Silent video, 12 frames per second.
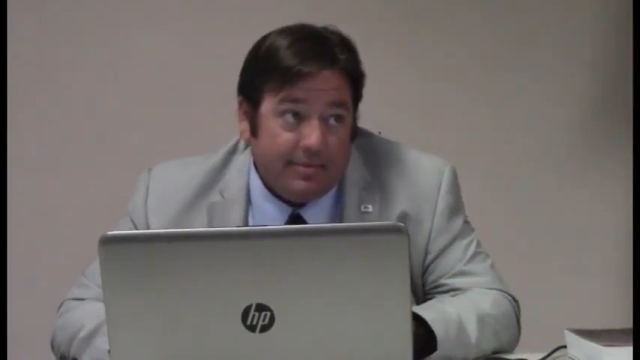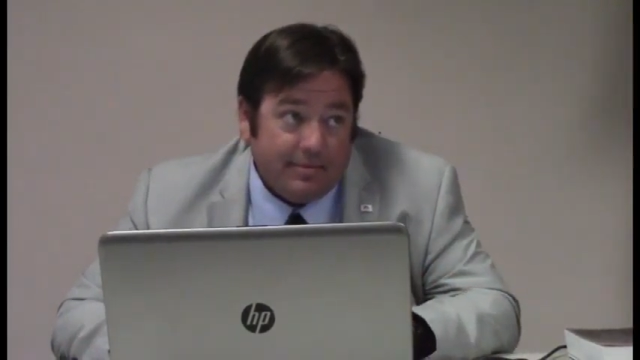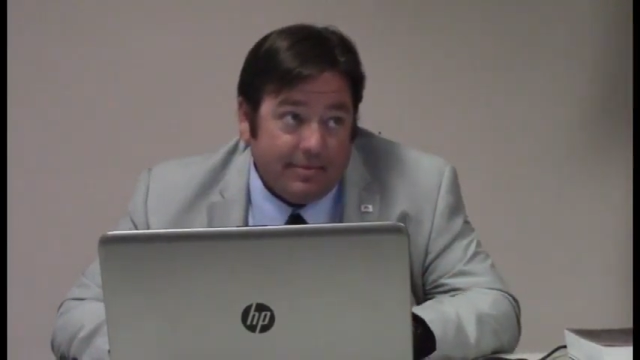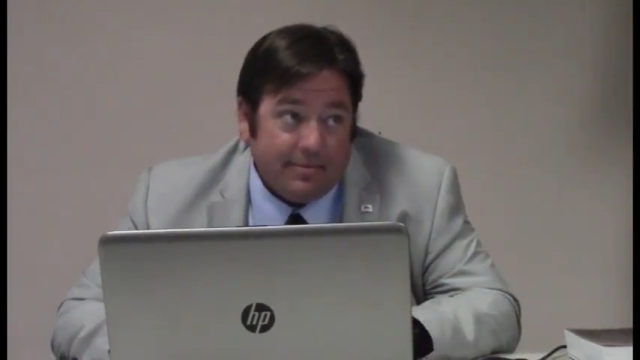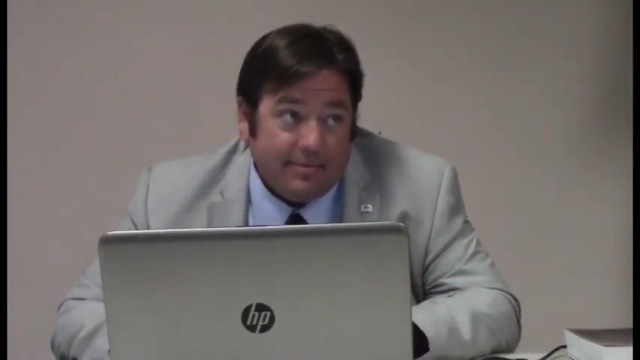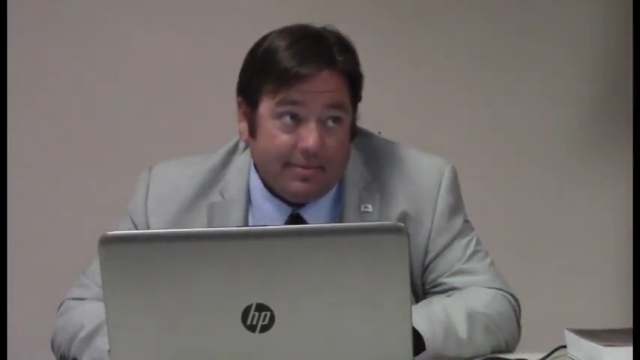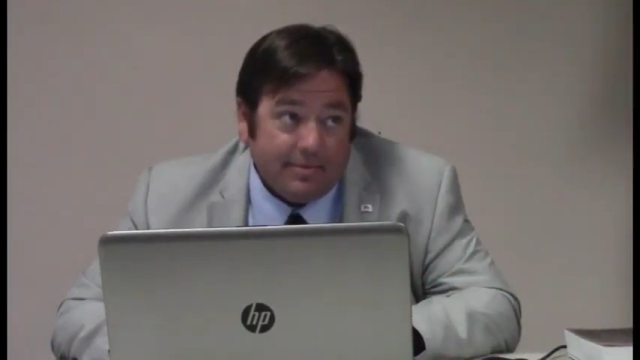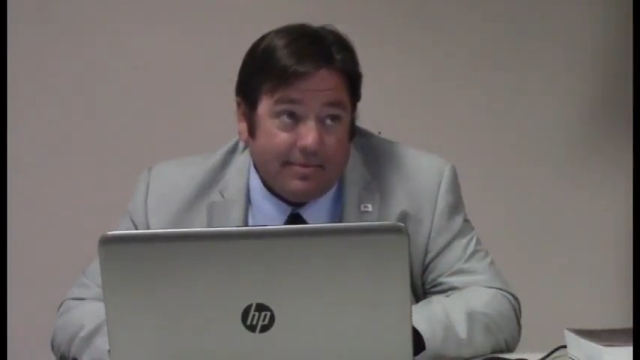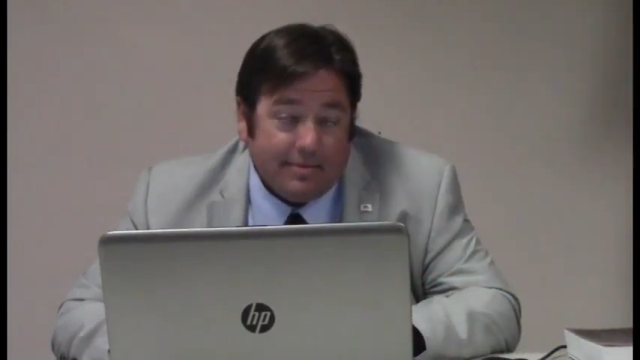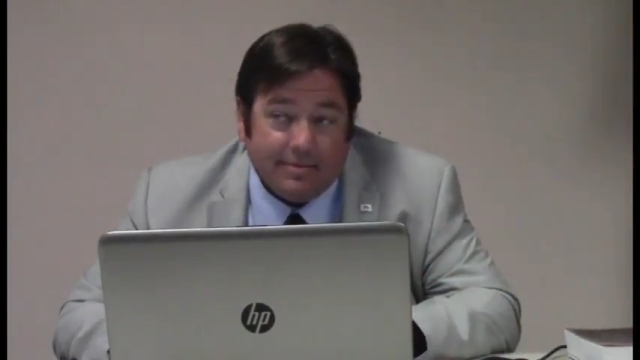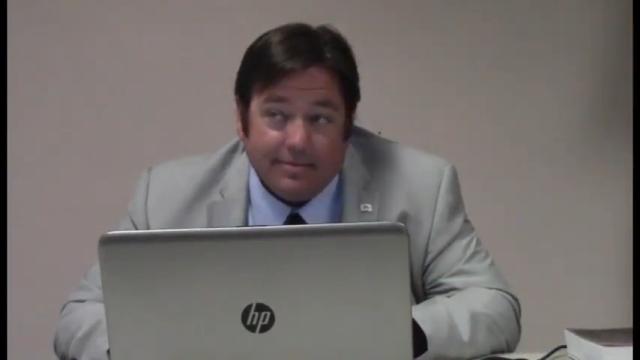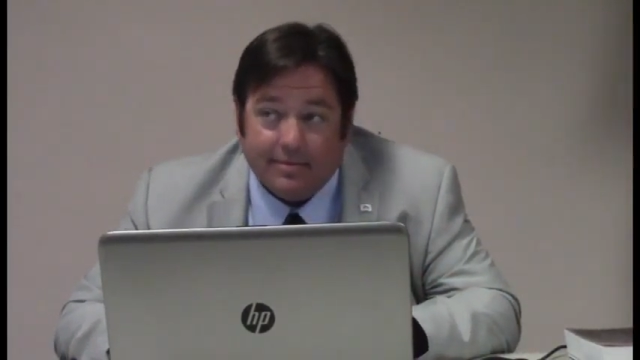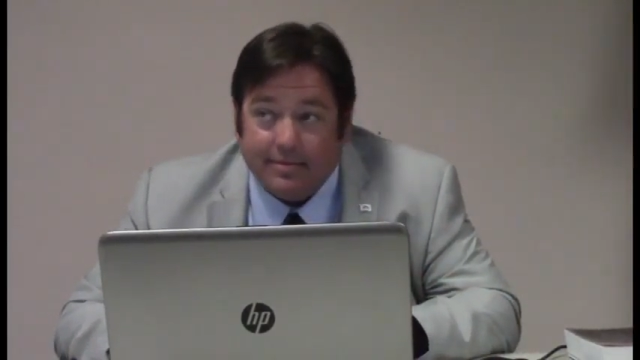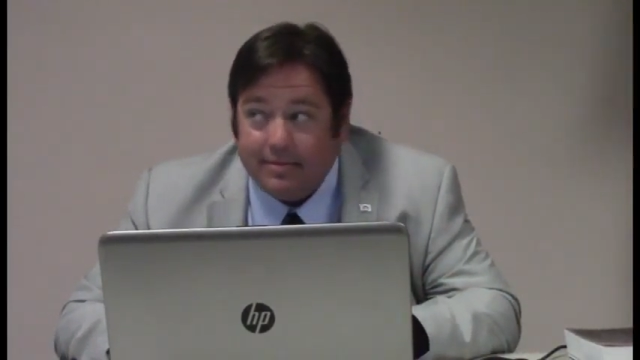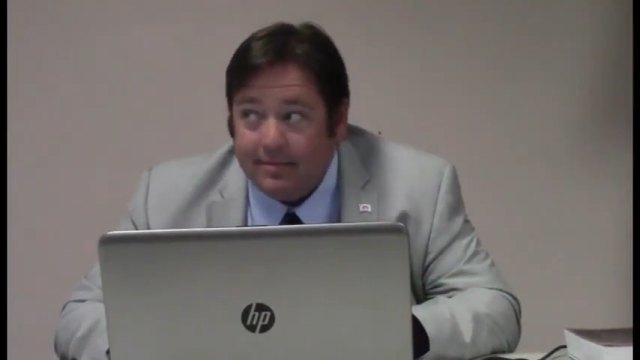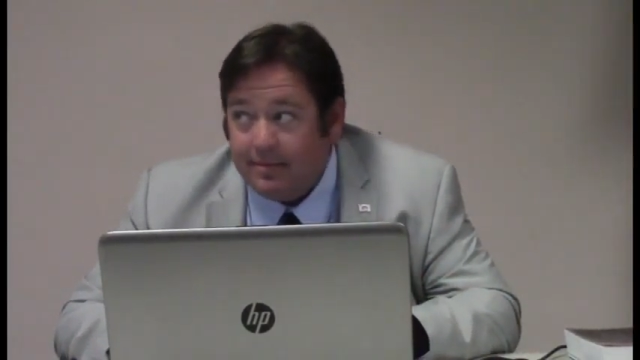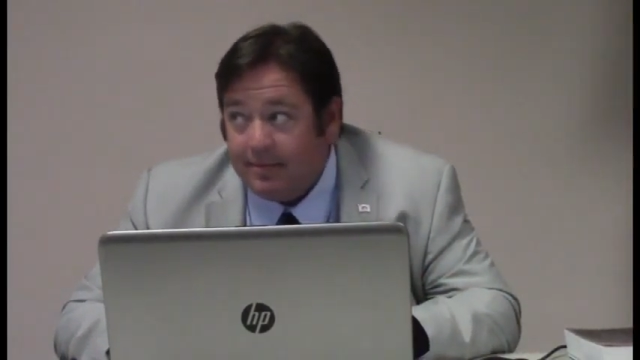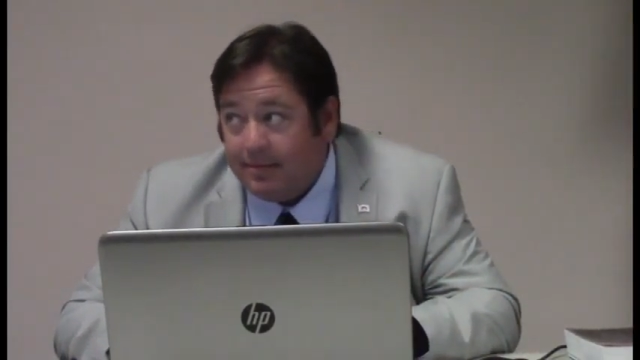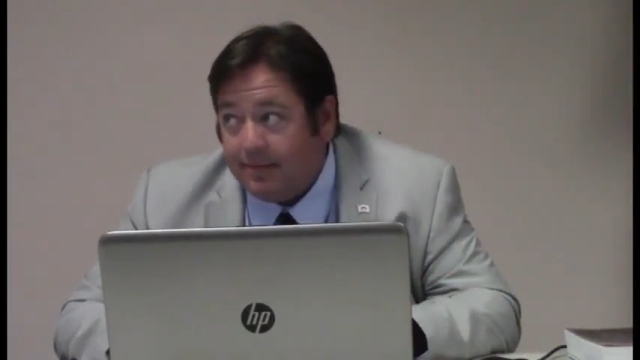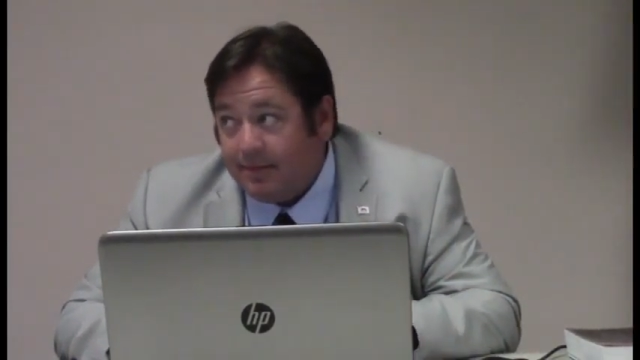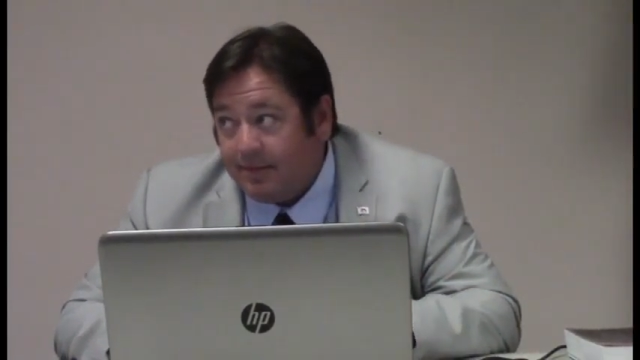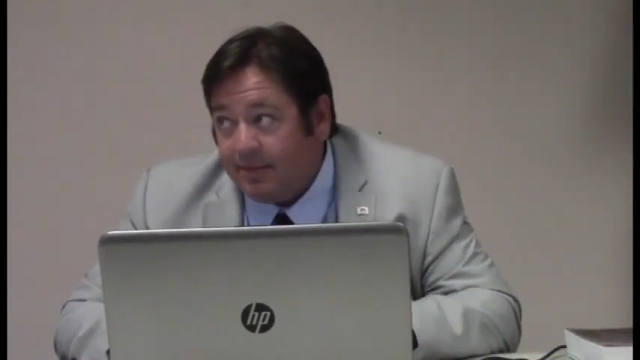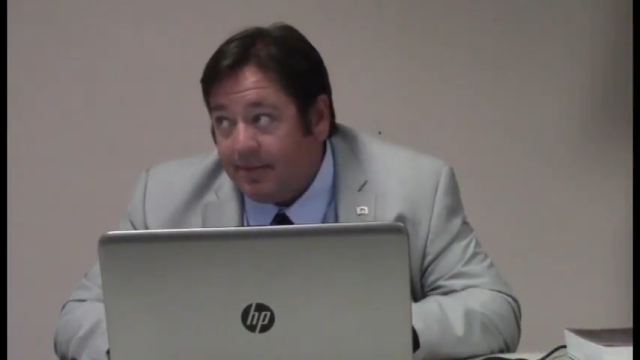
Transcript: He didn't need the money, we do.